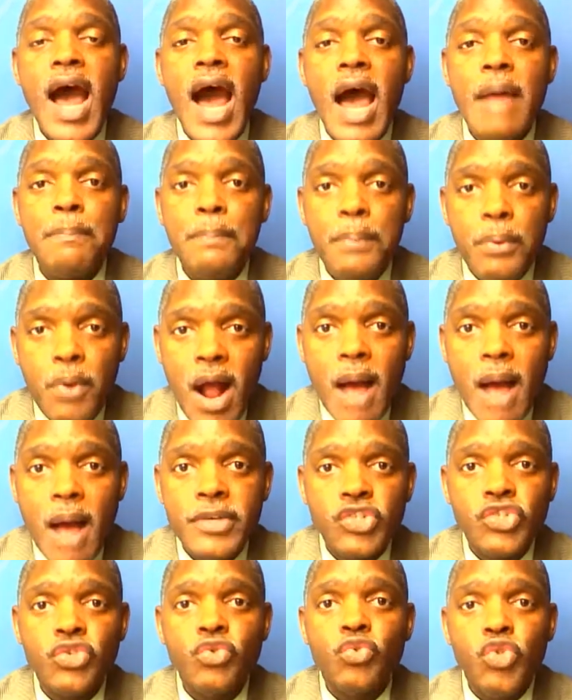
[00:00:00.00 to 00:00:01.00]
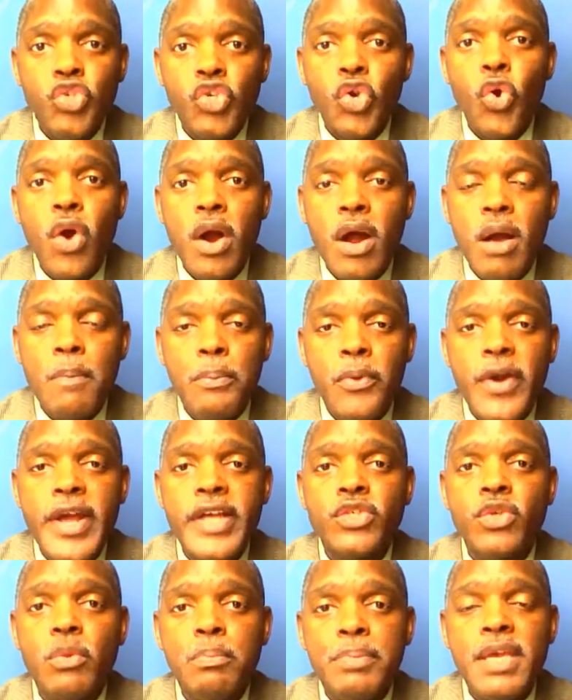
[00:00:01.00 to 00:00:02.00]
I promise you, your
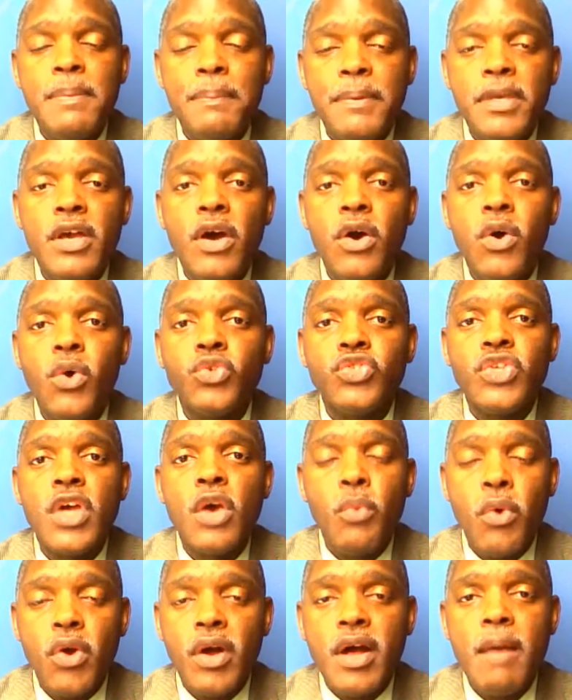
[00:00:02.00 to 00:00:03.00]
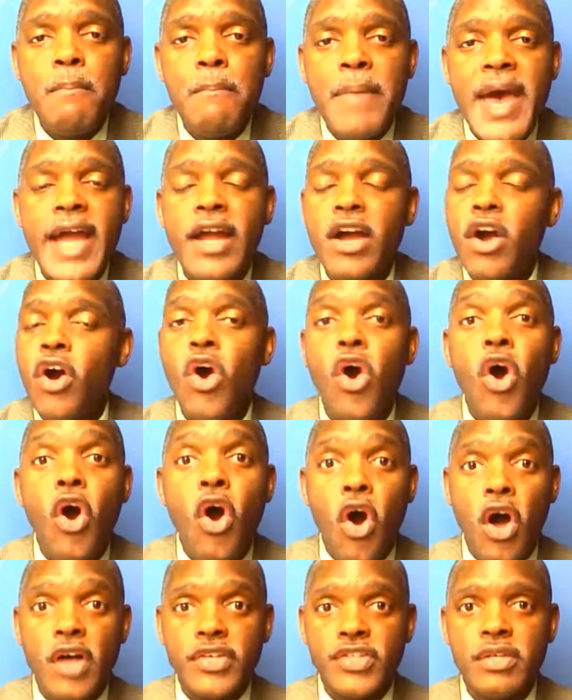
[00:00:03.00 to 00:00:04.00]
appraisal BPOs will come back
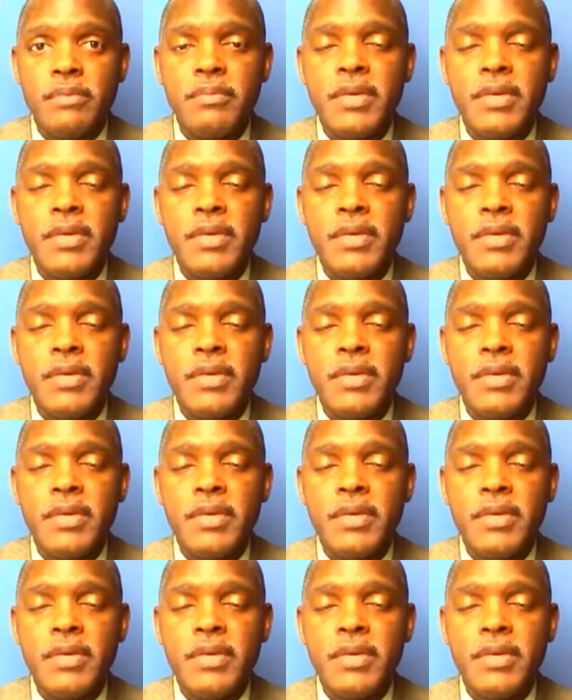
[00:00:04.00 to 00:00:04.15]
awesome.